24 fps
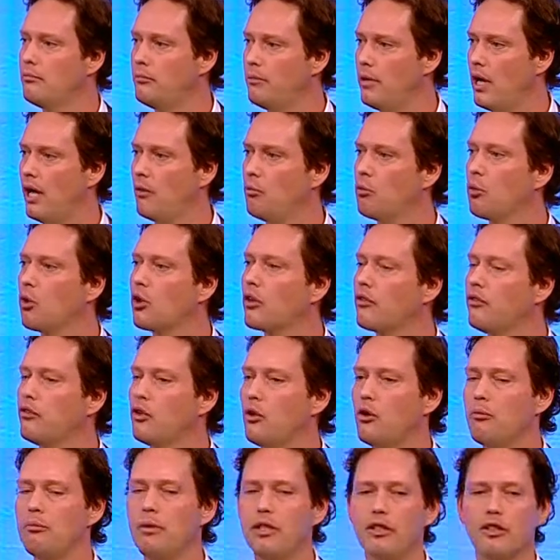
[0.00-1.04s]

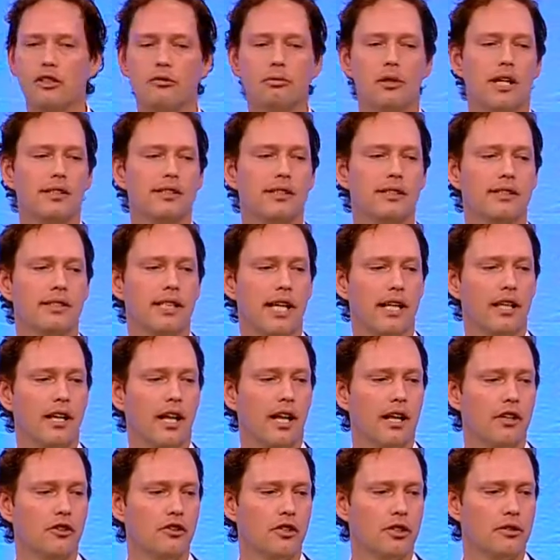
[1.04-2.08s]
workflow and business process
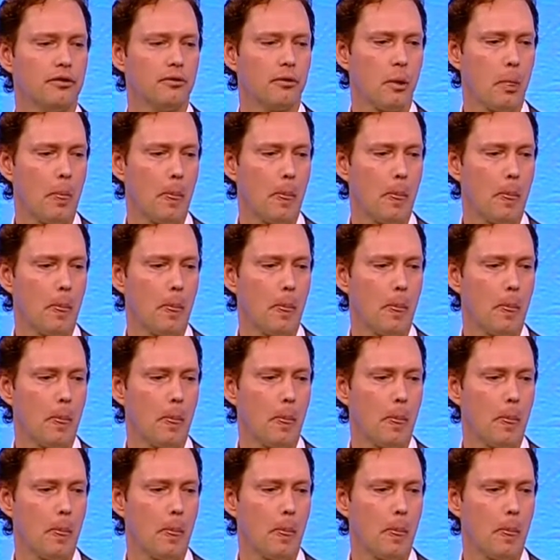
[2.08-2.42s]
technologies.